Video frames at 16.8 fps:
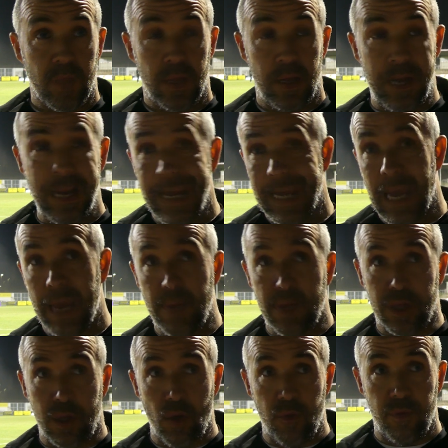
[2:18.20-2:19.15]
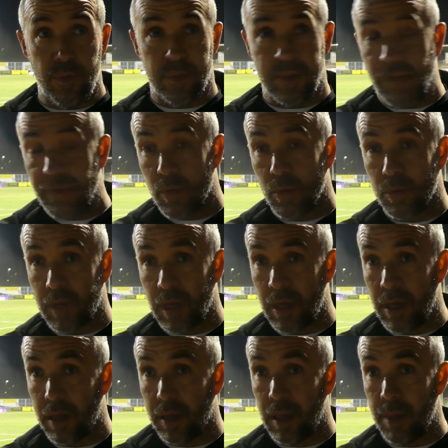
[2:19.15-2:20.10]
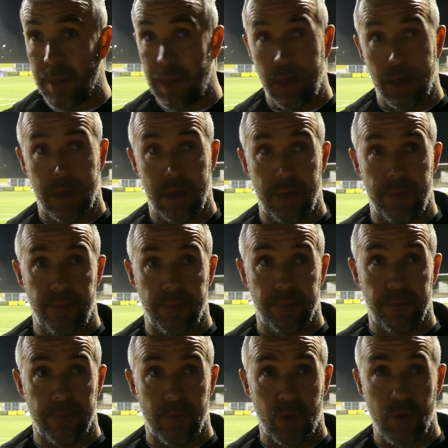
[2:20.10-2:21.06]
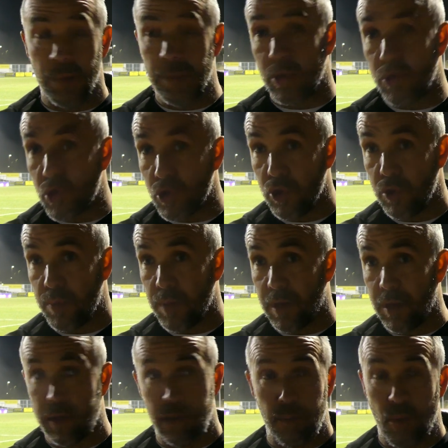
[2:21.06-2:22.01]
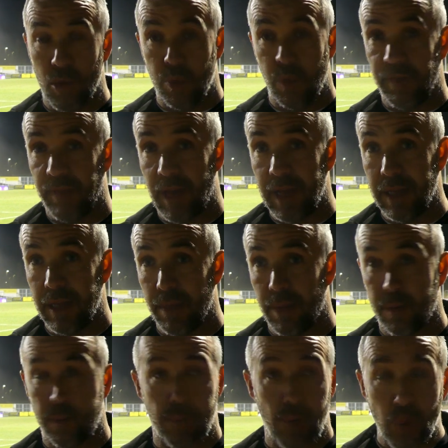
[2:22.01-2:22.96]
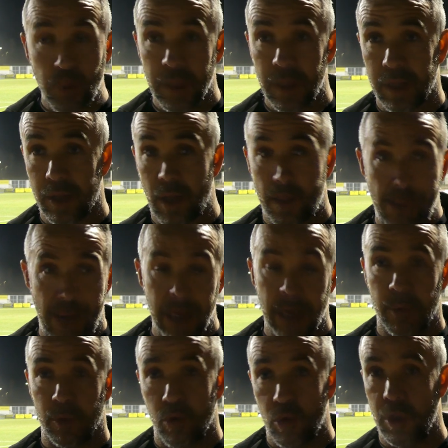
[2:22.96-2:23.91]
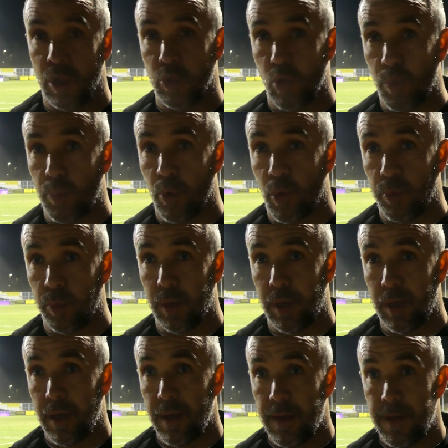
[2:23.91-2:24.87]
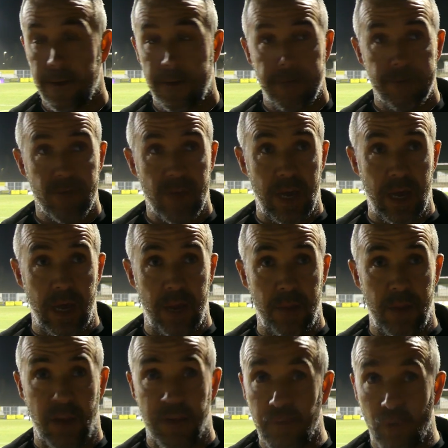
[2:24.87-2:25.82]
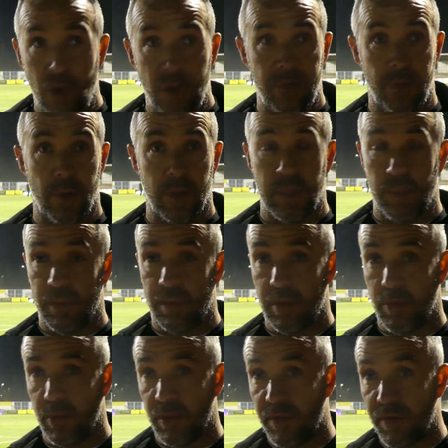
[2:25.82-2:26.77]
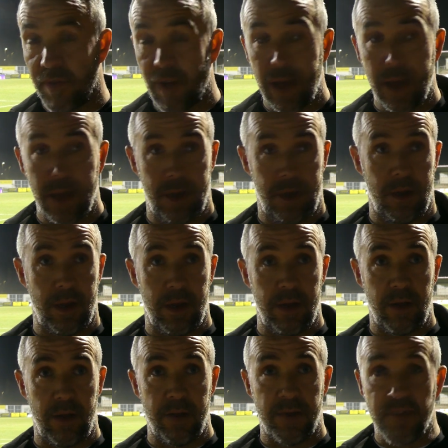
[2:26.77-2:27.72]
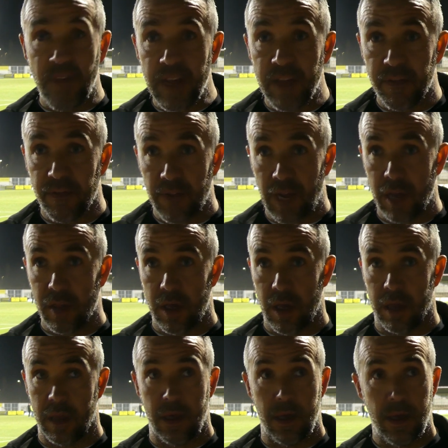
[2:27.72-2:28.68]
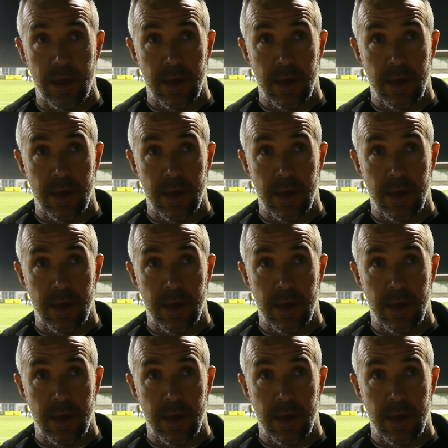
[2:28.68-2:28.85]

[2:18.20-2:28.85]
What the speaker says: And in the game itself, it was difficult to make substitutions, because the boys were flying, they were brilliant to a man, they were doing their job properly. And I thought everybody was fit and fighting for that jersey.